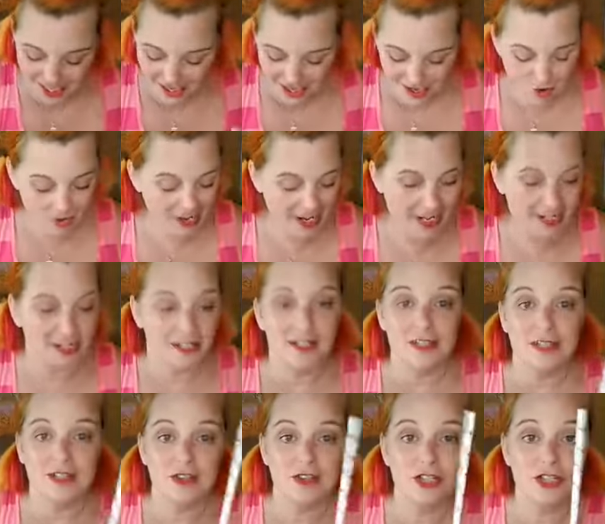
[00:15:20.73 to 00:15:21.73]
Okay,
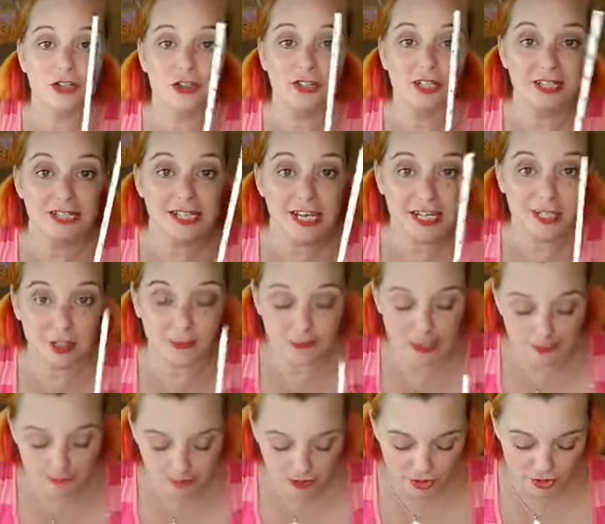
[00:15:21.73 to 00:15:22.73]
so then you're going to take your
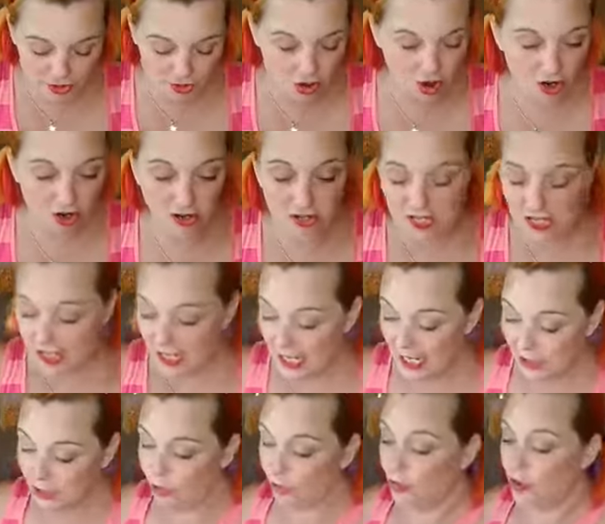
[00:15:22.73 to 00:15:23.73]
paper straw
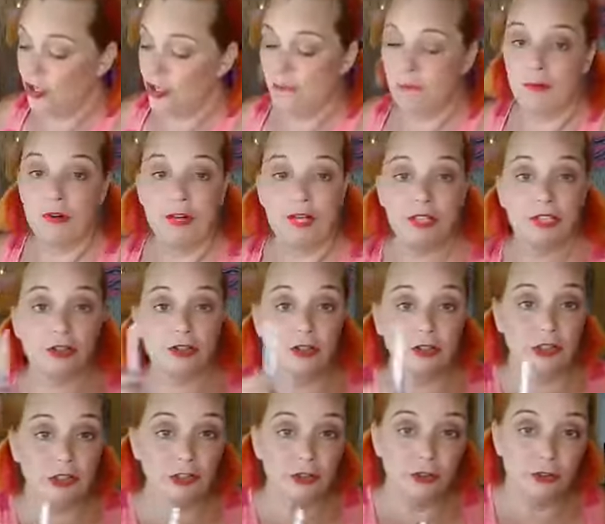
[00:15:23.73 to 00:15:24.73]
and you're going to put
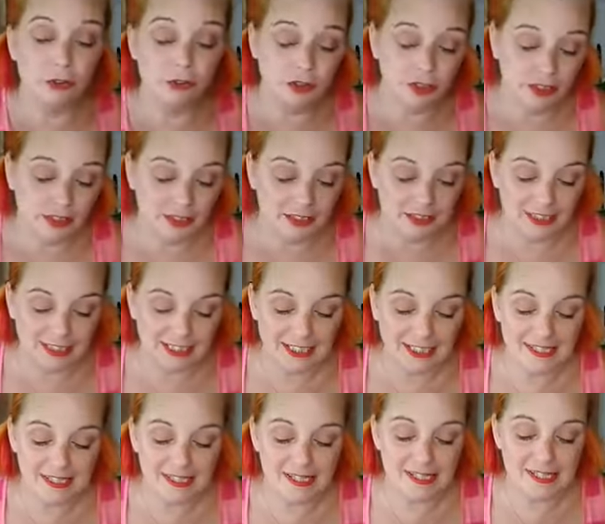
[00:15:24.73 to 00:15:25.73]
glue
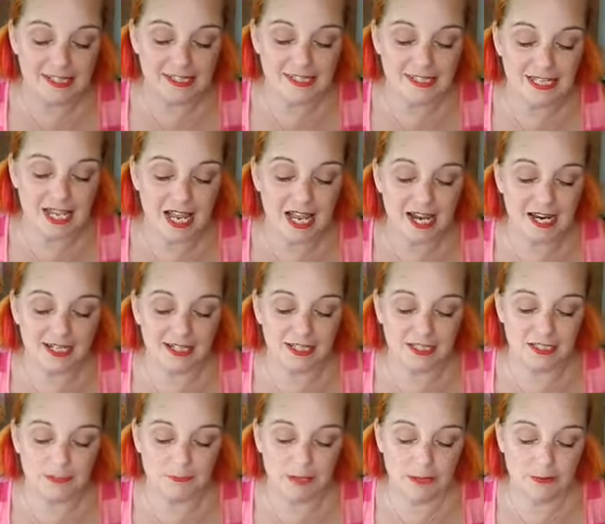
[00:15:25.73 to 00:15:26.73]
inside
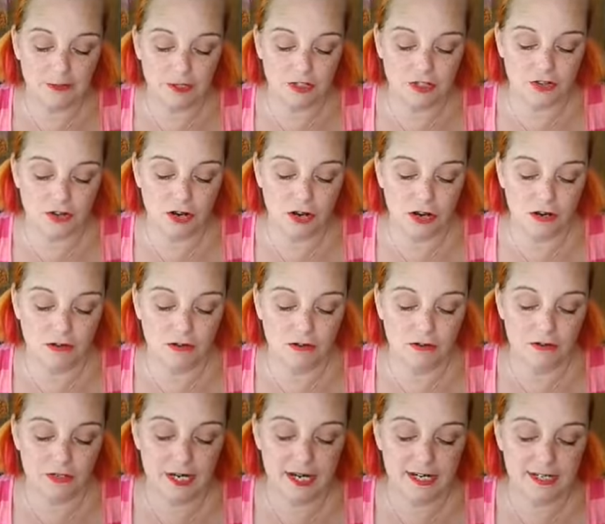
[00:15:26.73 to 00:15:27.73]
the paper straw.
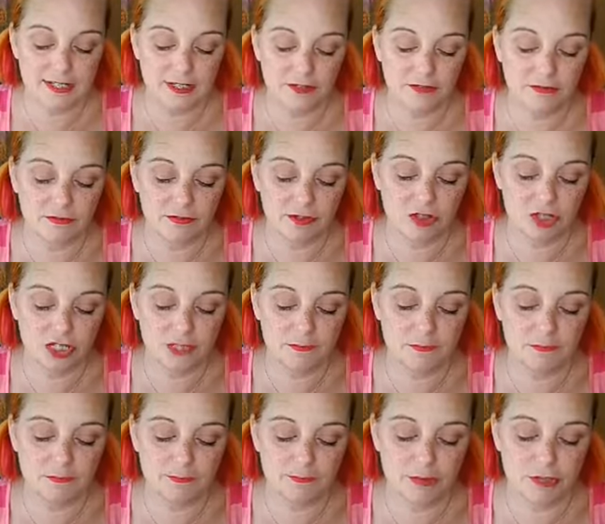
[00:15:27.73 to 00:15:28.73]
Okay, so just
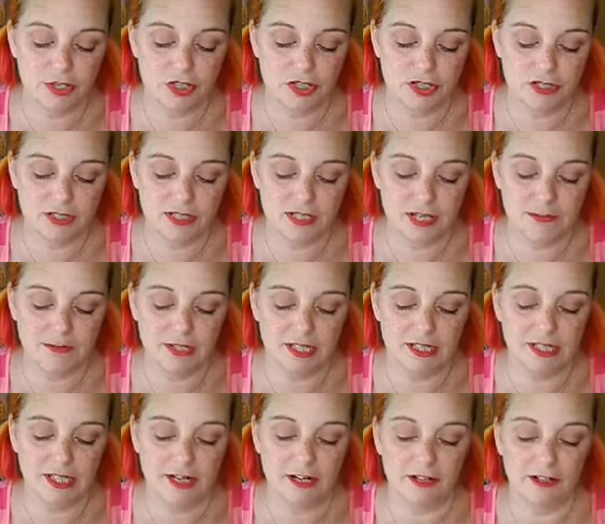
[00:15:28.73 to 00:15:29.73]
push some in
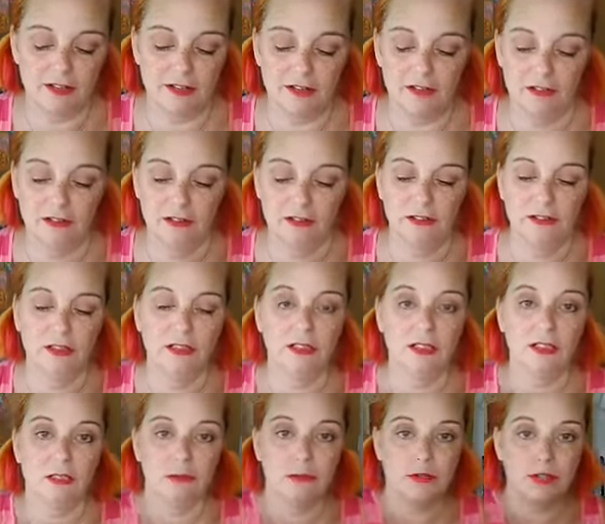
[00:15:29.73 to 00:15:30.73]
there.
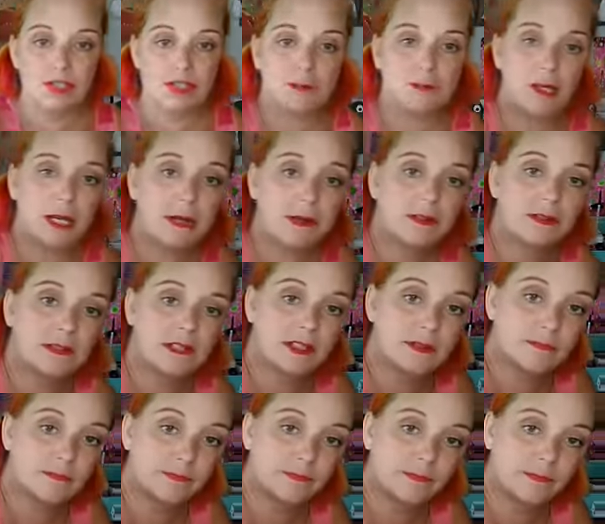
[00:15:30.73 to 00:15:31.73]
Push some paper,
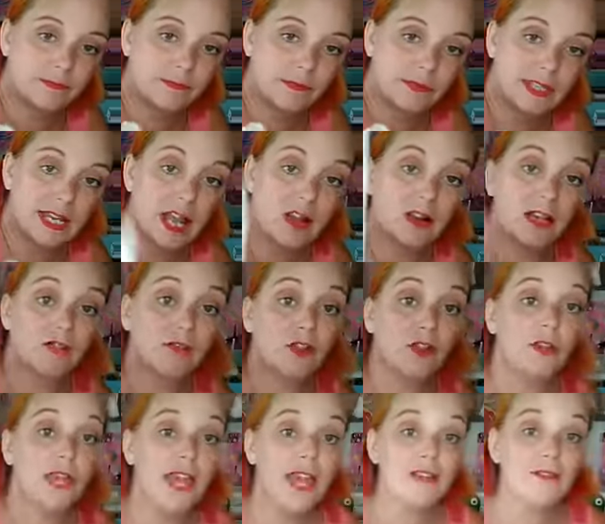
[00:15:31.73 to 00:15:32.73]
Now, if you
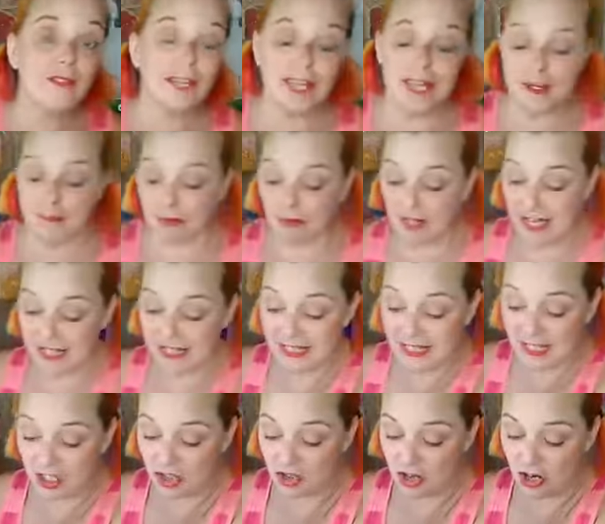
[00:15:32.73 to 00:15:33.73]
have a
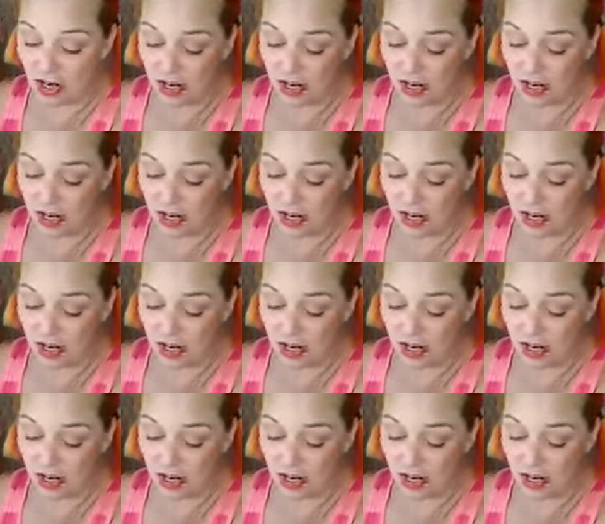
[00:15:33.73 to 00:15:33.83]
plastic straw,